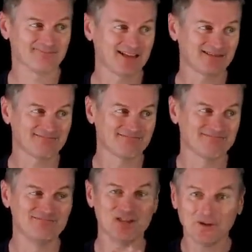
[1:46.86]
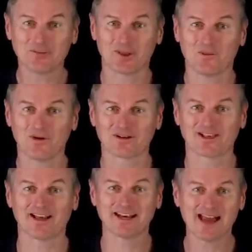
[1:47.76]
And knowing what the world is
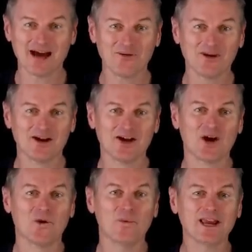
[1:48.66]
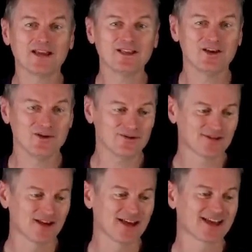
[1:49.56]
like now, we can
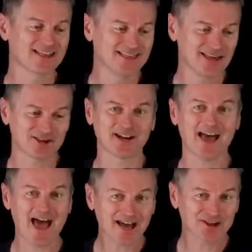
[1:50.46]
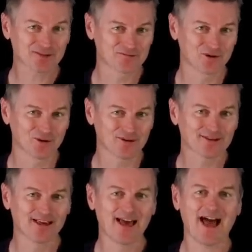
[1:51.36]
use condition action
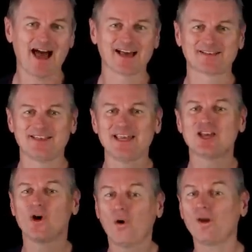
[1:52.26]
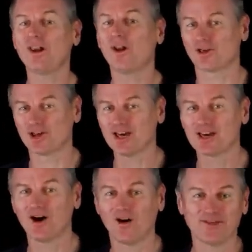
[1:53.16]
rules as the core
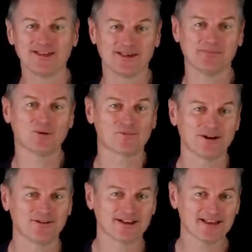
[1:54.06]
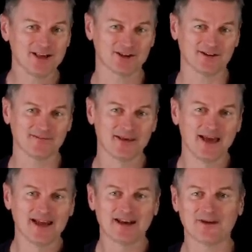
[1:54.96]
logic of the simple reflex agent.
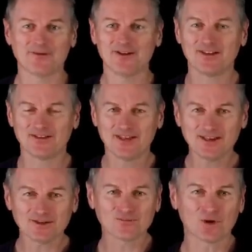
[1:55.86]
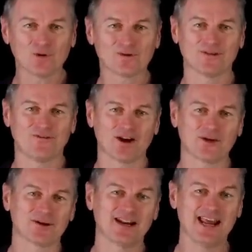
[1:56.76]
Now, these are rules that
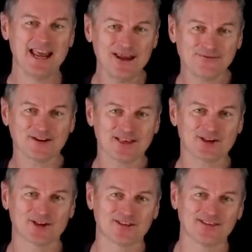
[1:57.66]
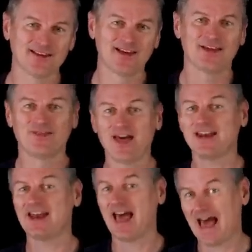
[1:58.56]
follow an if condition,
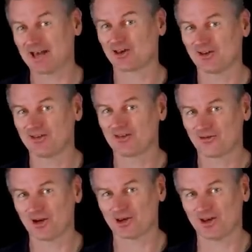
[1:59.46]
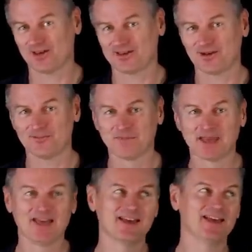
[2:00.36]
then action structure. So
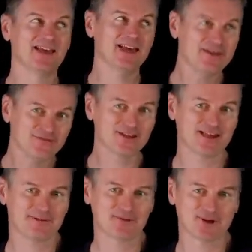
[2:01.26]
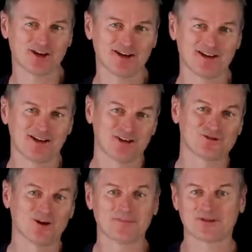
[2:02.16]
if the temperature
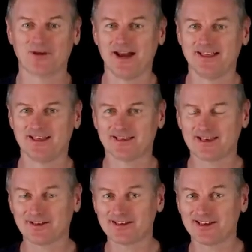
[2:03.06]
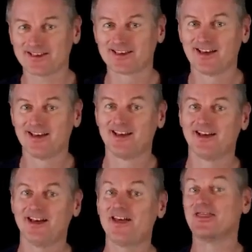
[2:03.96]
drops to 18 Celsius,
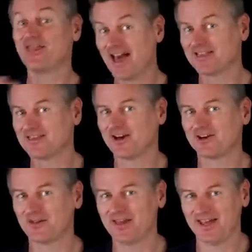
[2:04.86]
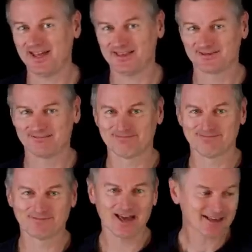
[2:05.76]
then turn on the heat.
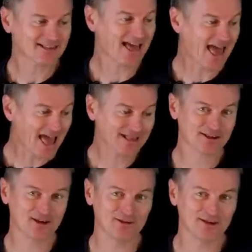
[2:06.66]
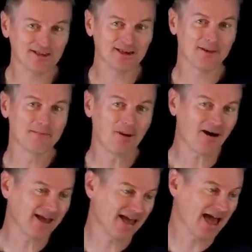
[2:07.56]
That's executed
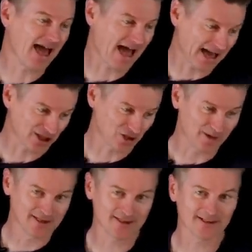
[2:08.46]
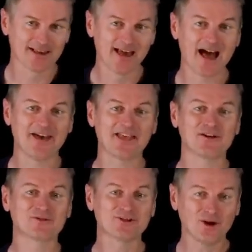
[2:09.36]
by actuators, and
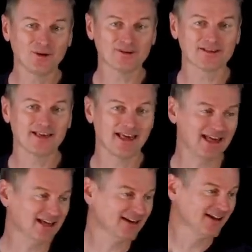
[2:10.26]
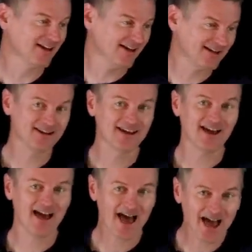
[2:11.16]
that results in an
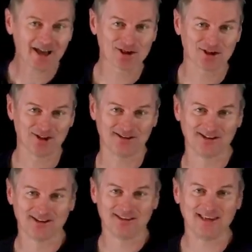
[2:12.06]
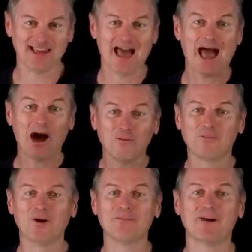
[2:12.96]
action, the
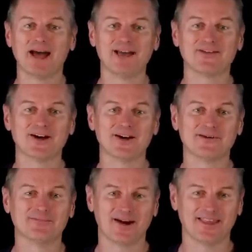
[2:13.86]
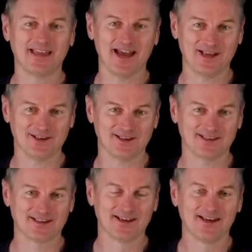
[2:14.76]
output behavior by the agent.